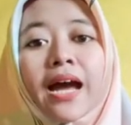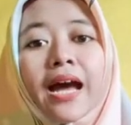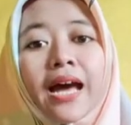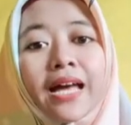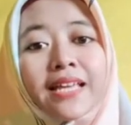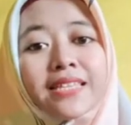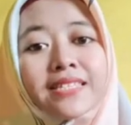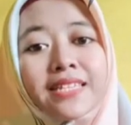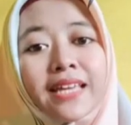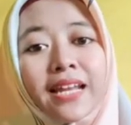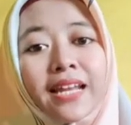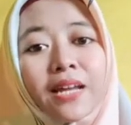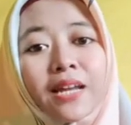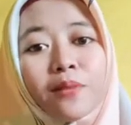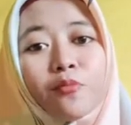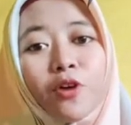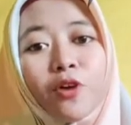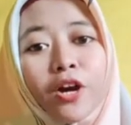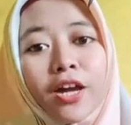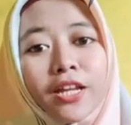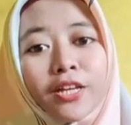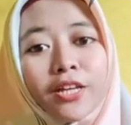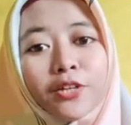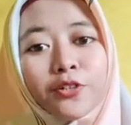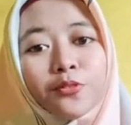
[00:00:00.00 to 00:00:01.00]

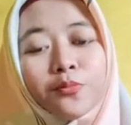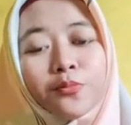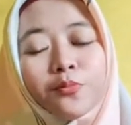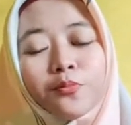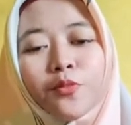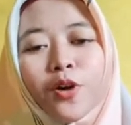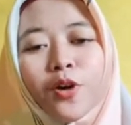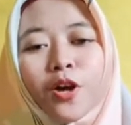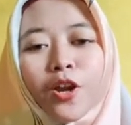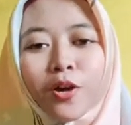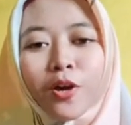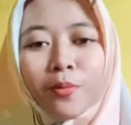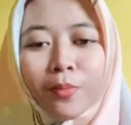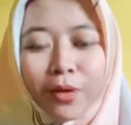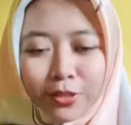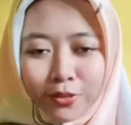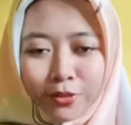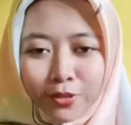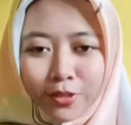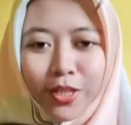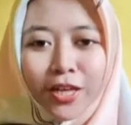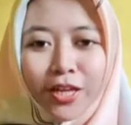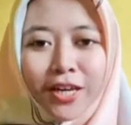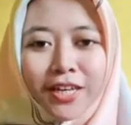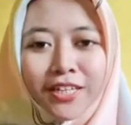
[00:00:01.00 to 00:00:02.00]
Assalamualaikum
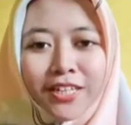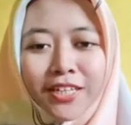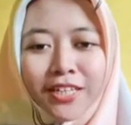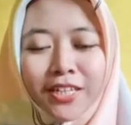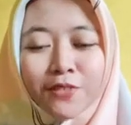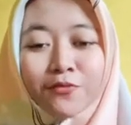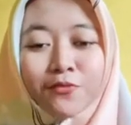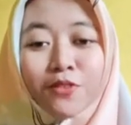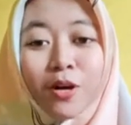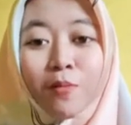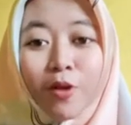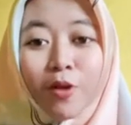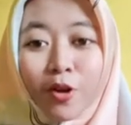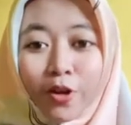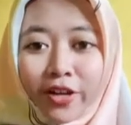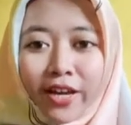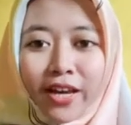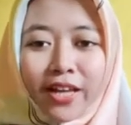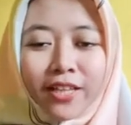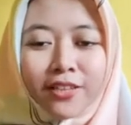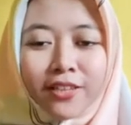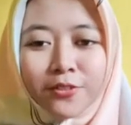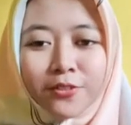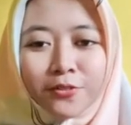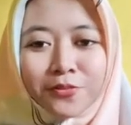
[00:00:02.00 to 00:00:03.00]
warahmatullahi
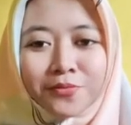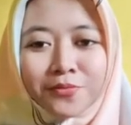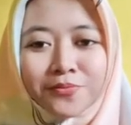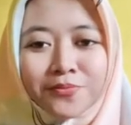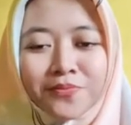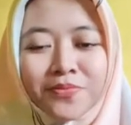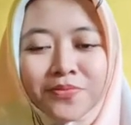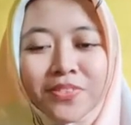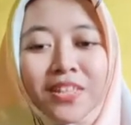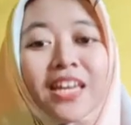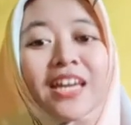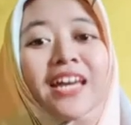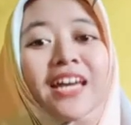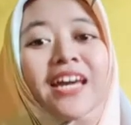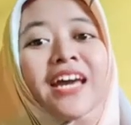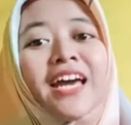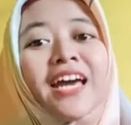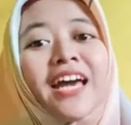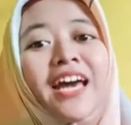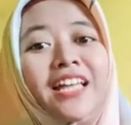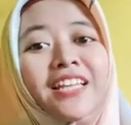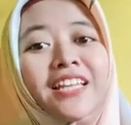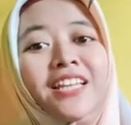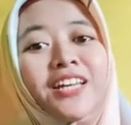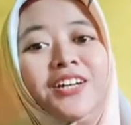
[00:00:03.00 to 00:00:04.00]
wabarakatuh.
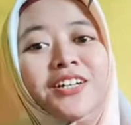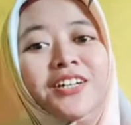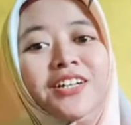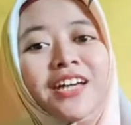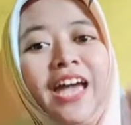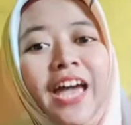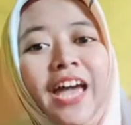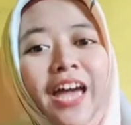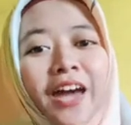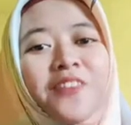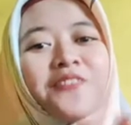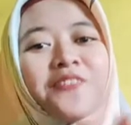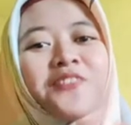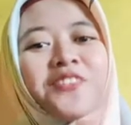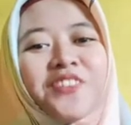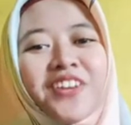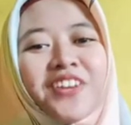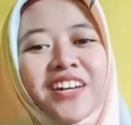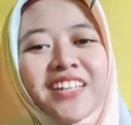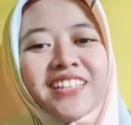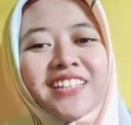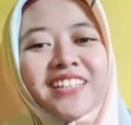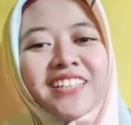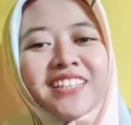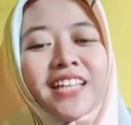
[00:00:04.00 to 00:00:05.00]
Hello
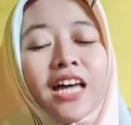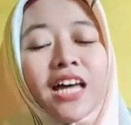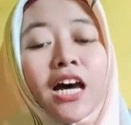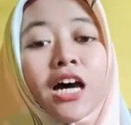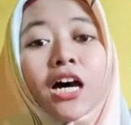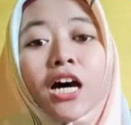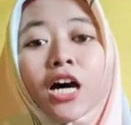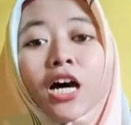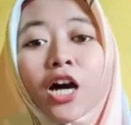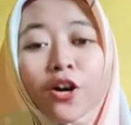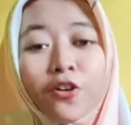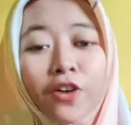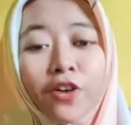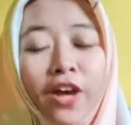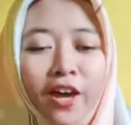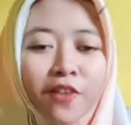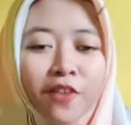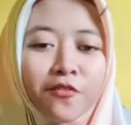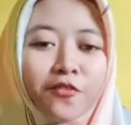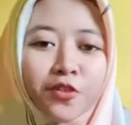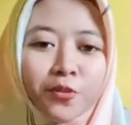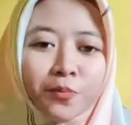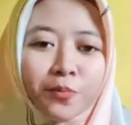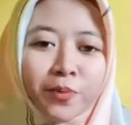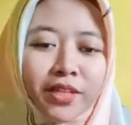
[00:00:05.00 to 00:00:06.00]
everyone, how have
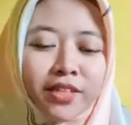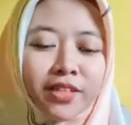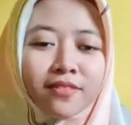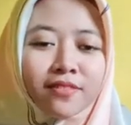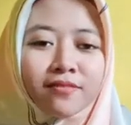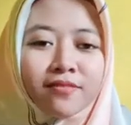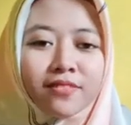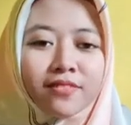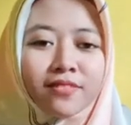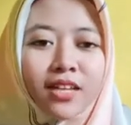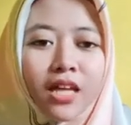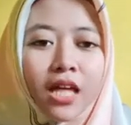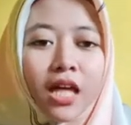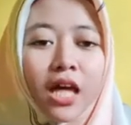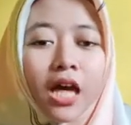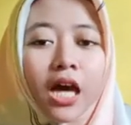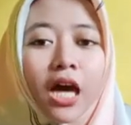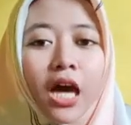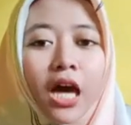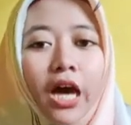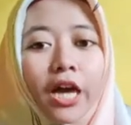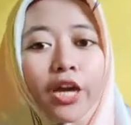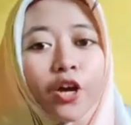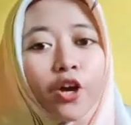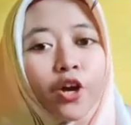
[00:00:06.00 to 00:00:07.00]
you been?
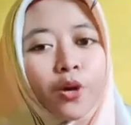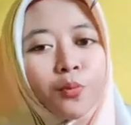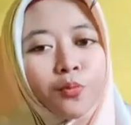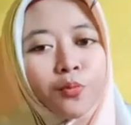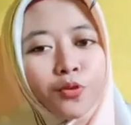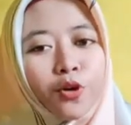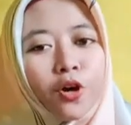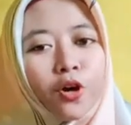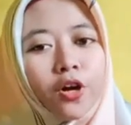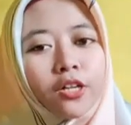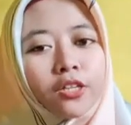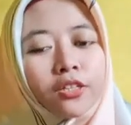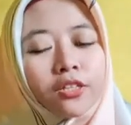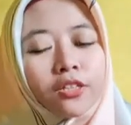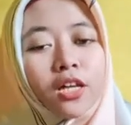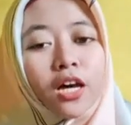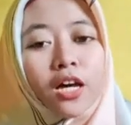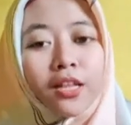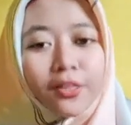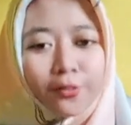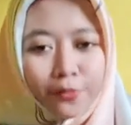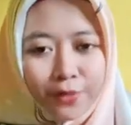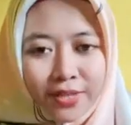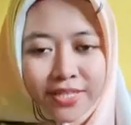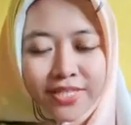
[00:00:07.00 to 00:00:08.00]
I hope you all
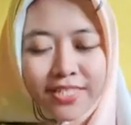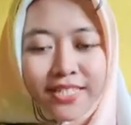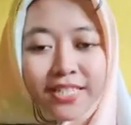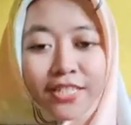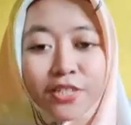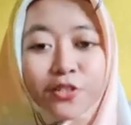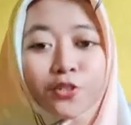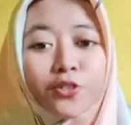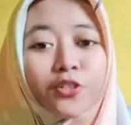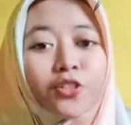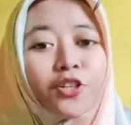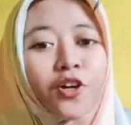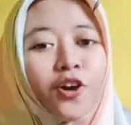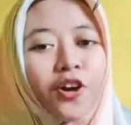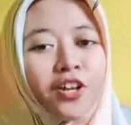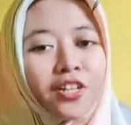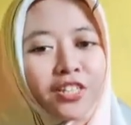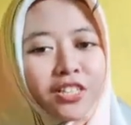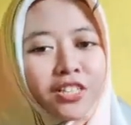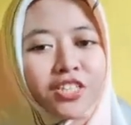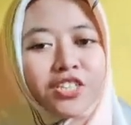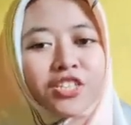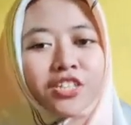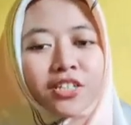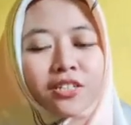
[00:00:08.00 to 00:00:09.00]
always in good
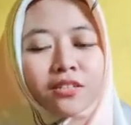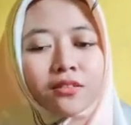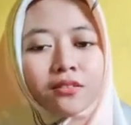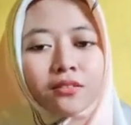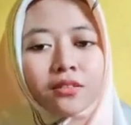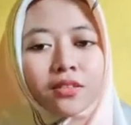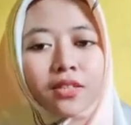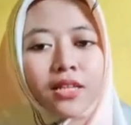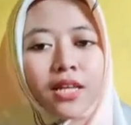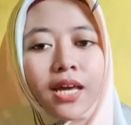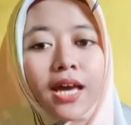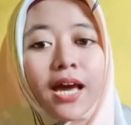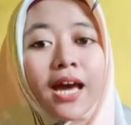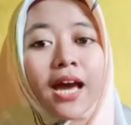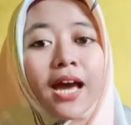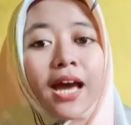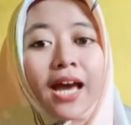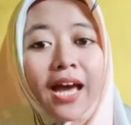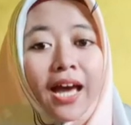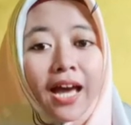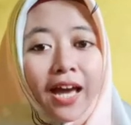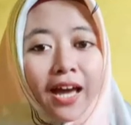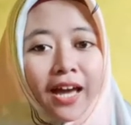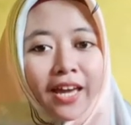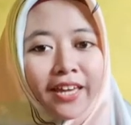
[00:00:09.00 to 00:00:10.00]
condition.
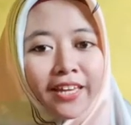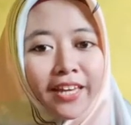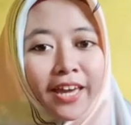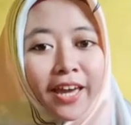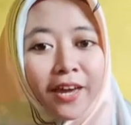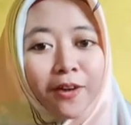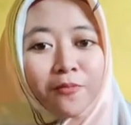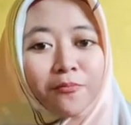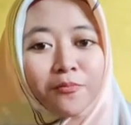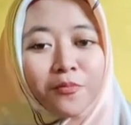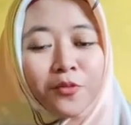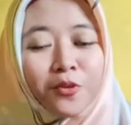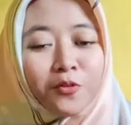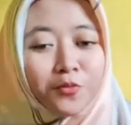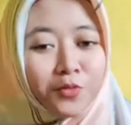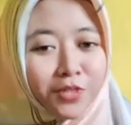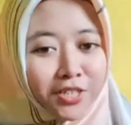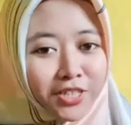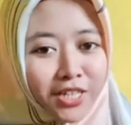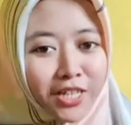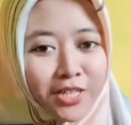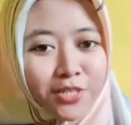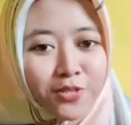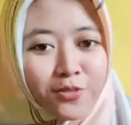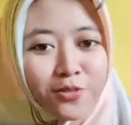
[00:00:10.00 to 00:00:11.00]
I am
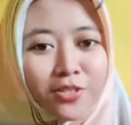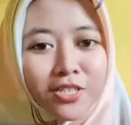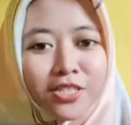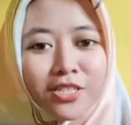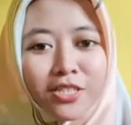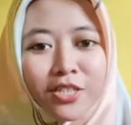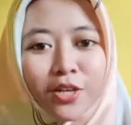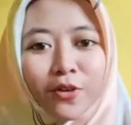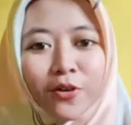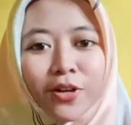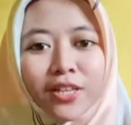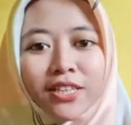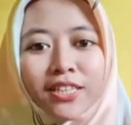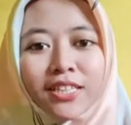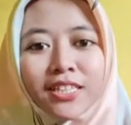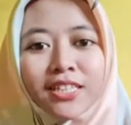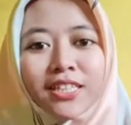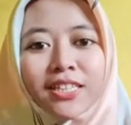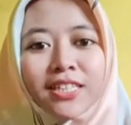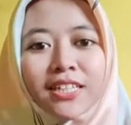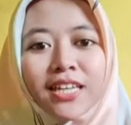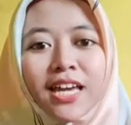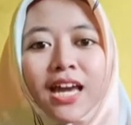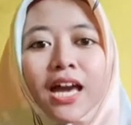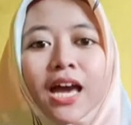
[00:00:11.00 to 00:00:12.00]
Winda Sulistiowati.
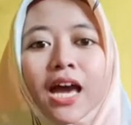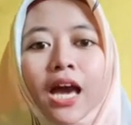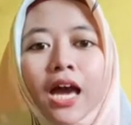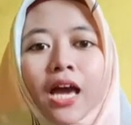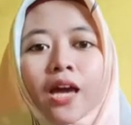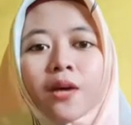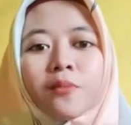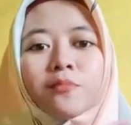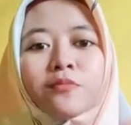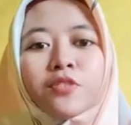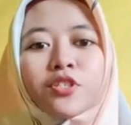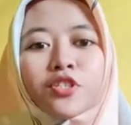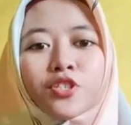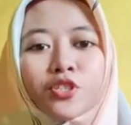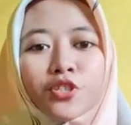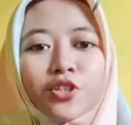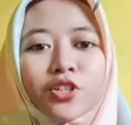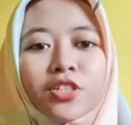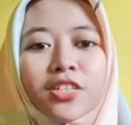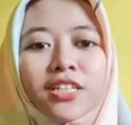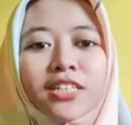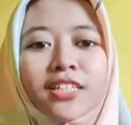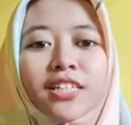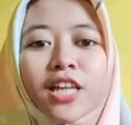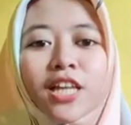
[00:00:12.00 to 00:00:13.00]
I'm
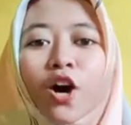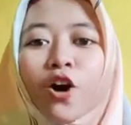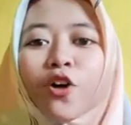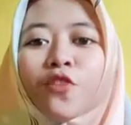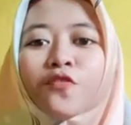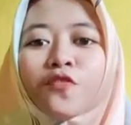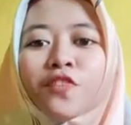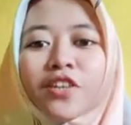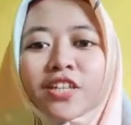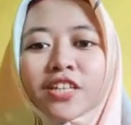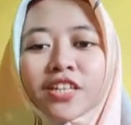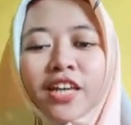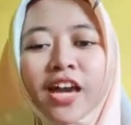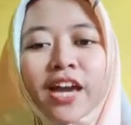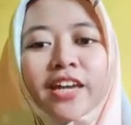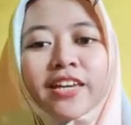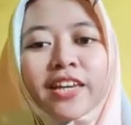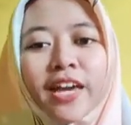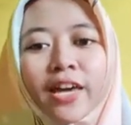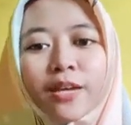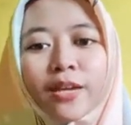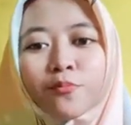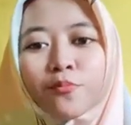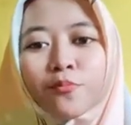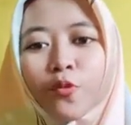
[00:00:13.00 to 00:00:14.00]
student of
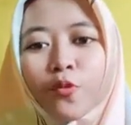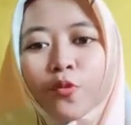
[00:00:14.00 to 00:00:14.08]
TBI A